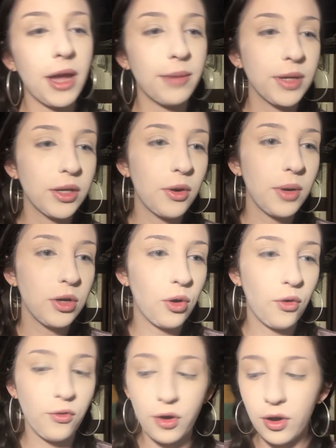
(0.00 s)
I've been going
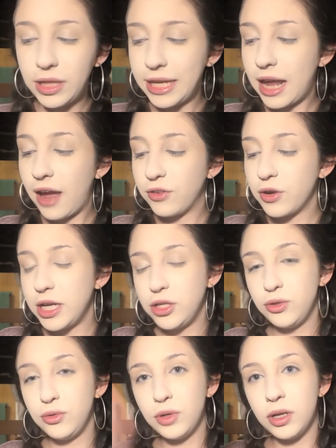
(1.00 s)
over, like after I
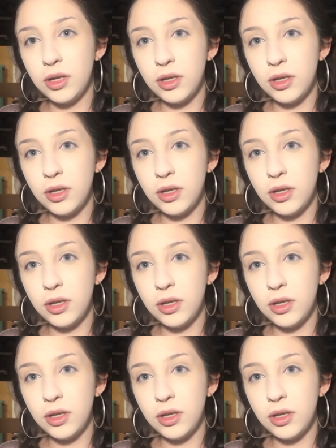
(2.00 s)
do